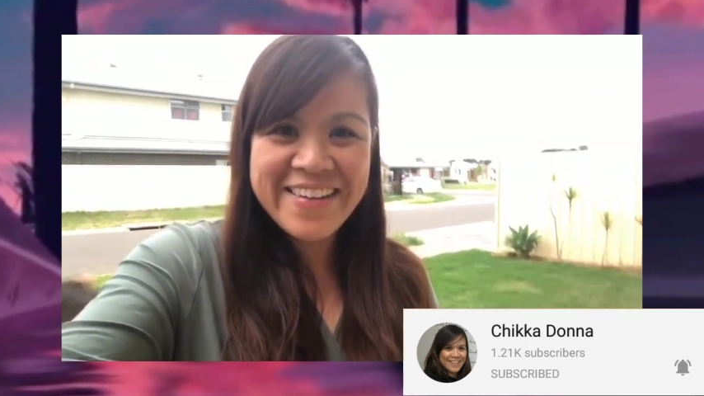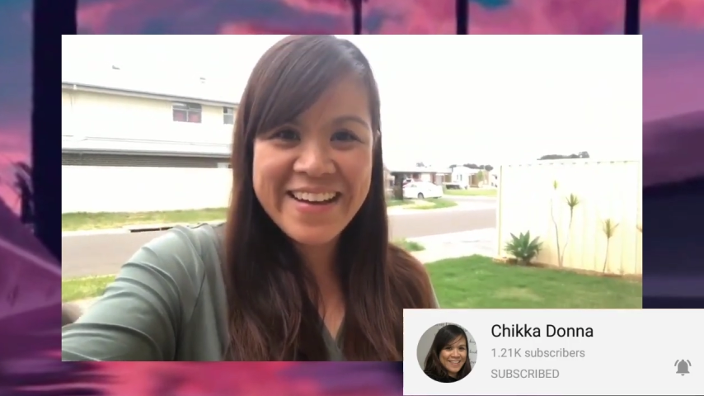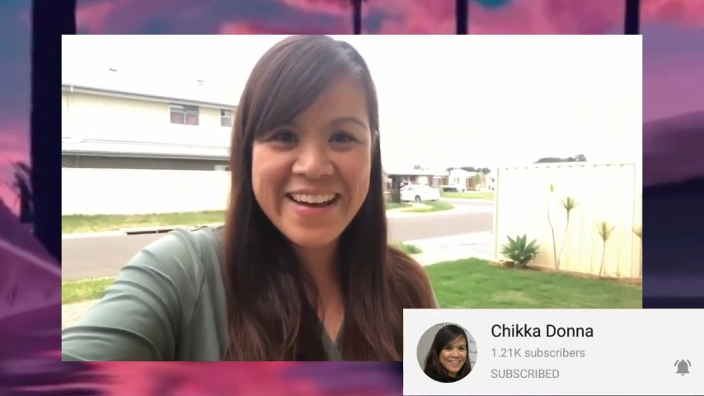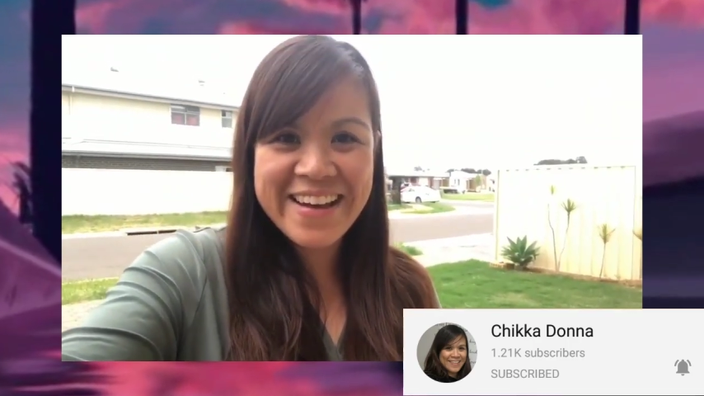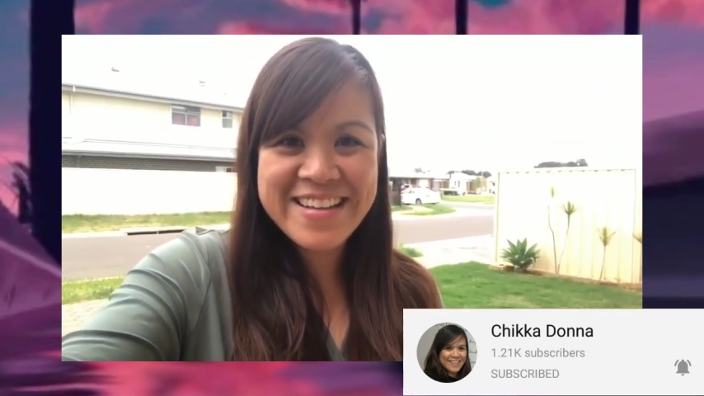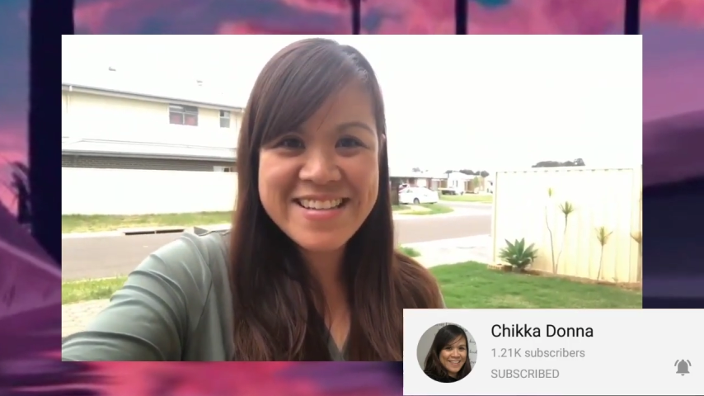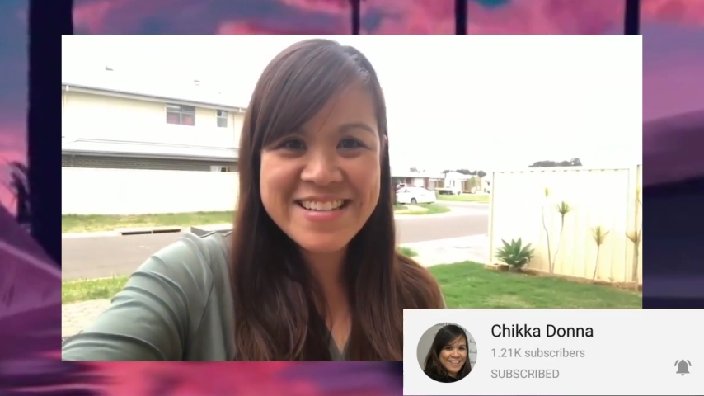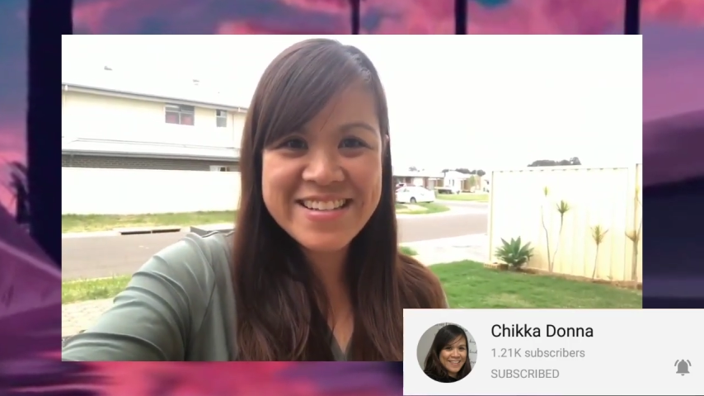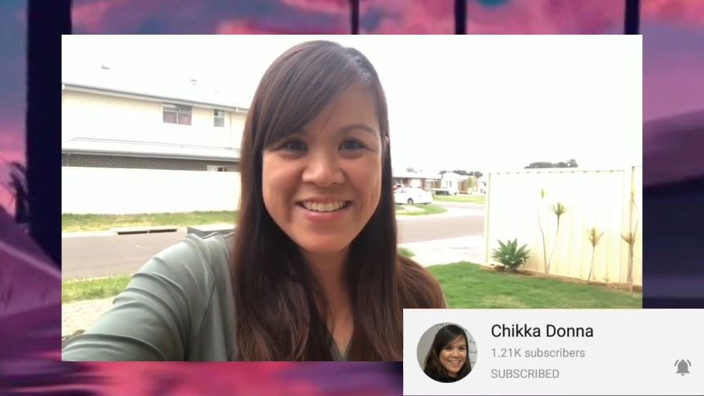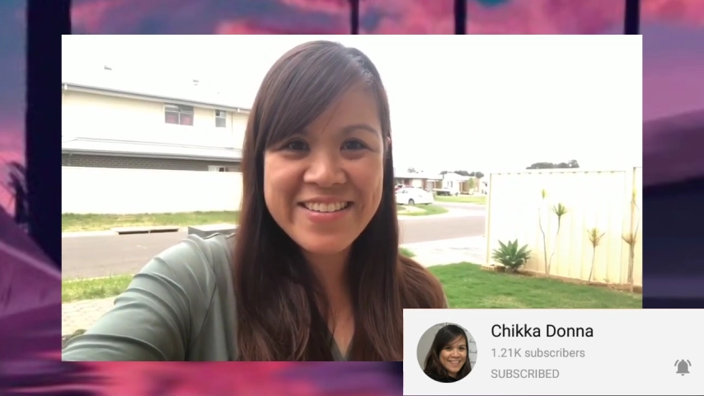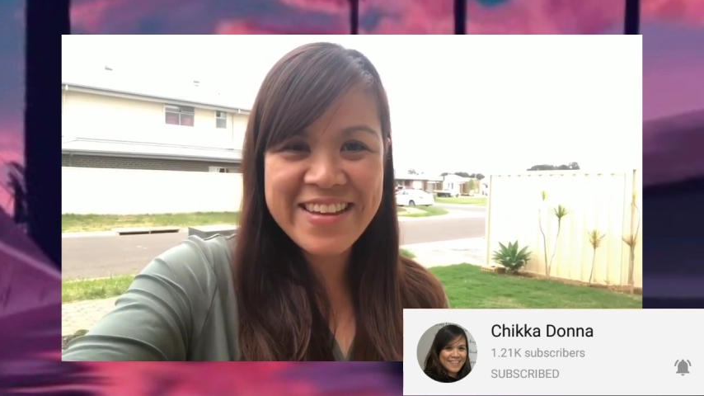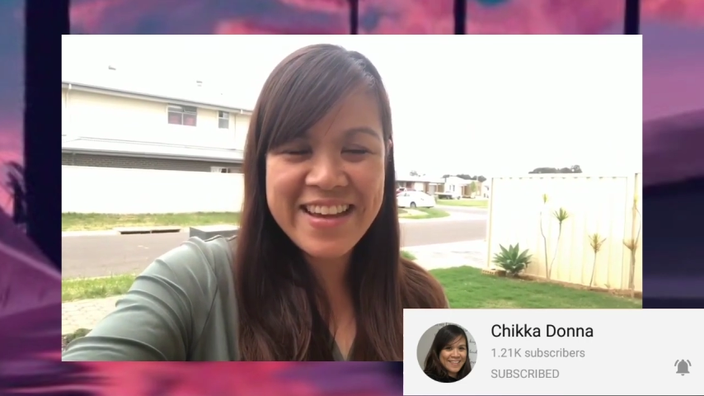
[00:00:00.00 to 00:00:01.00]
Okay,
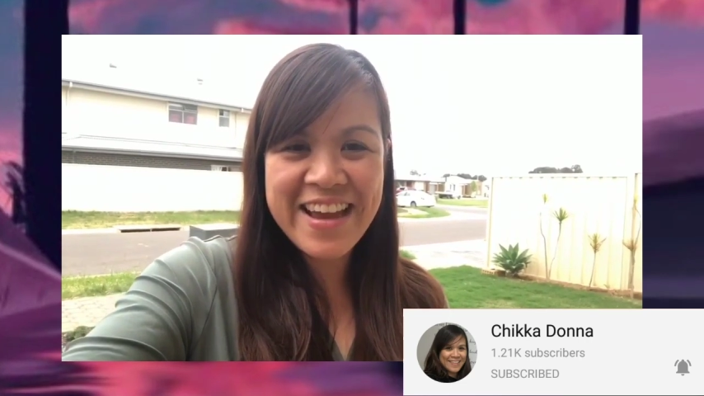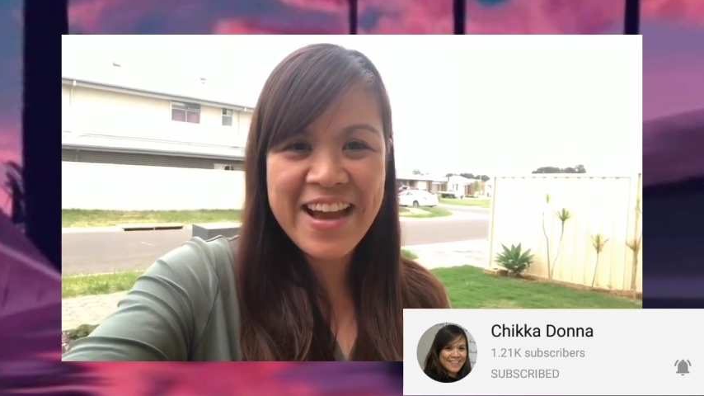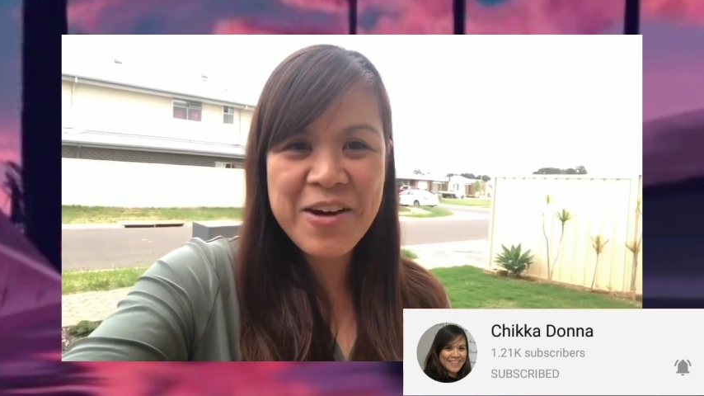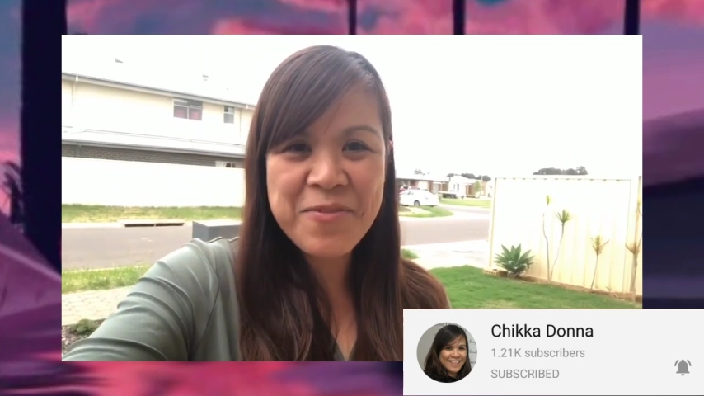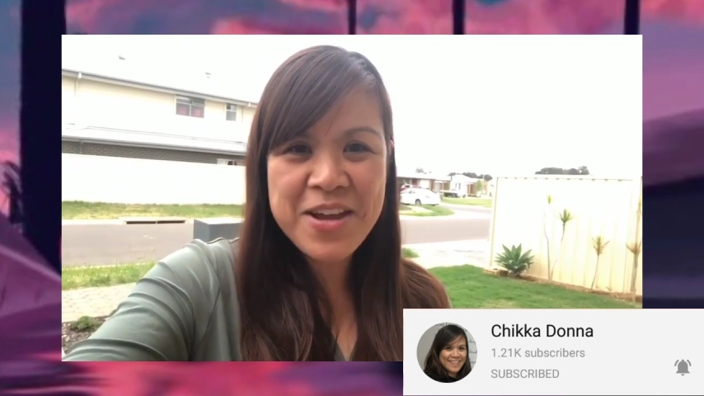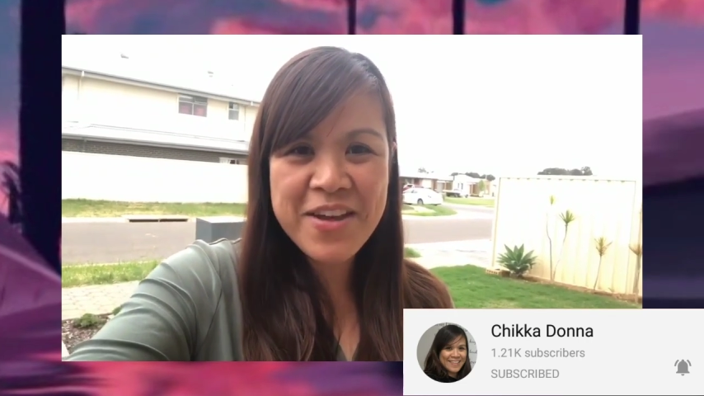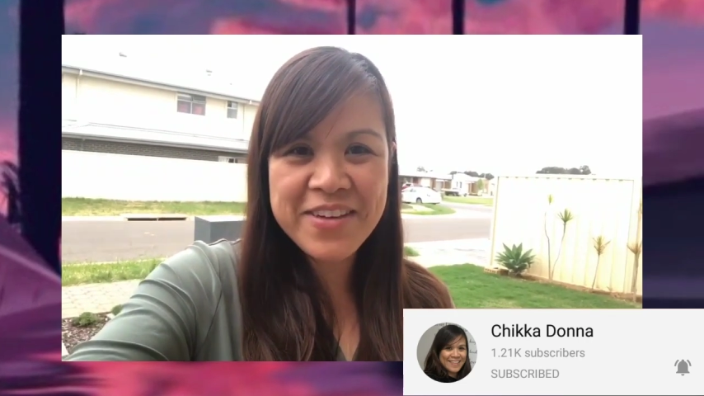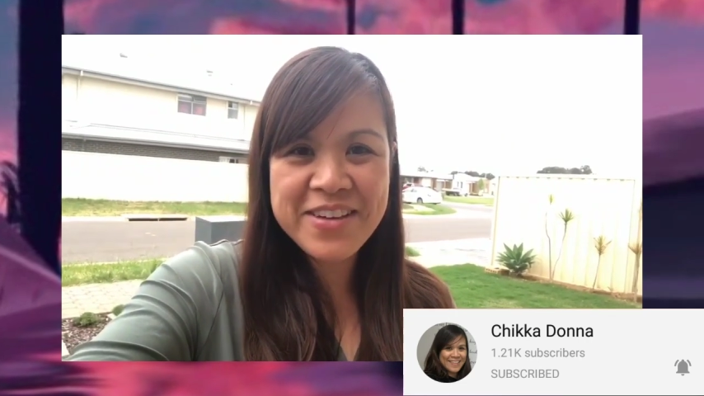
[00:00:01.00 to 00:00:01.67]
so yeah, hope you